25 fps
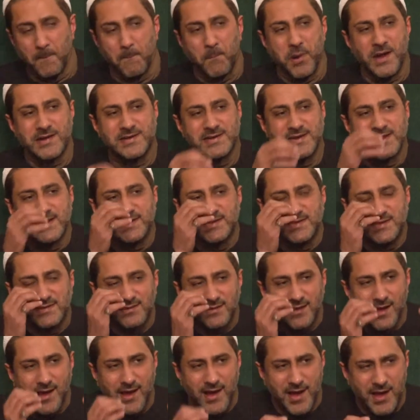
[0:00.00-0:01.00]
But
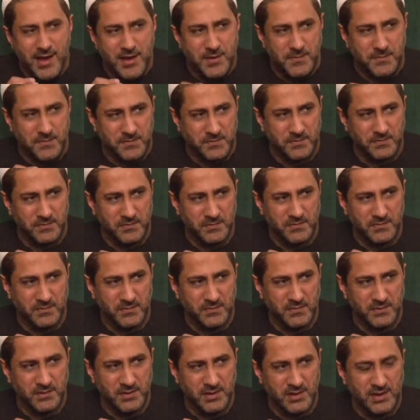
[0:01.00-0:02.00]
Islam,
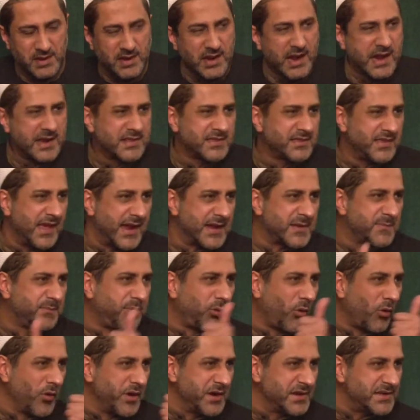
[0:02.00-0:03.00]
at
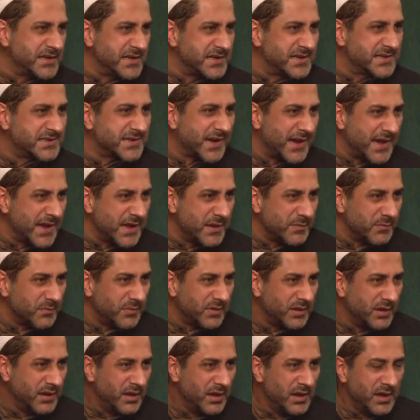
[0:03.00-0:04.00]
that point in
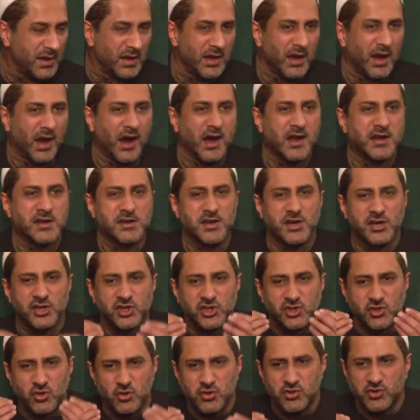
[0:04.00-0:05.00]
time,
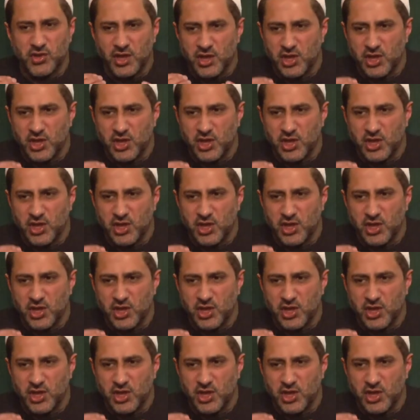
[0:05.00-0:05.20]
understood